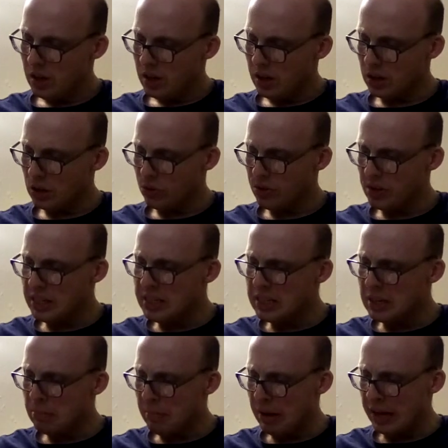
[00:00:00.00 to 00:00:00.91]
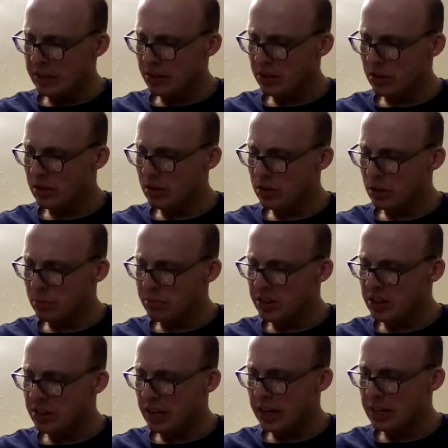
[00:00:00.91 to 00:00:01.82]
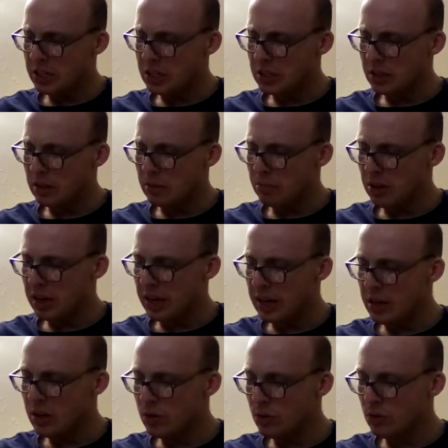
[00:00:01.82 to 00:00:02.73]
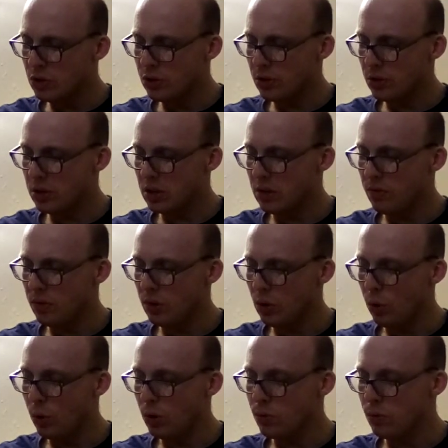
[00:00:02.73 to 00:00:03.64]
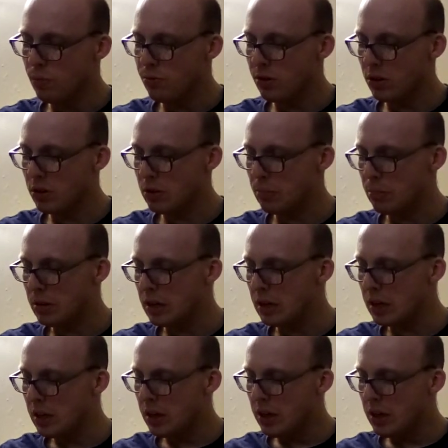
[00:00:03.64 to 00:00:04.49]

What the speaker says: A greedy man stirs up dissension, but he who trusts in the Lord will prosper.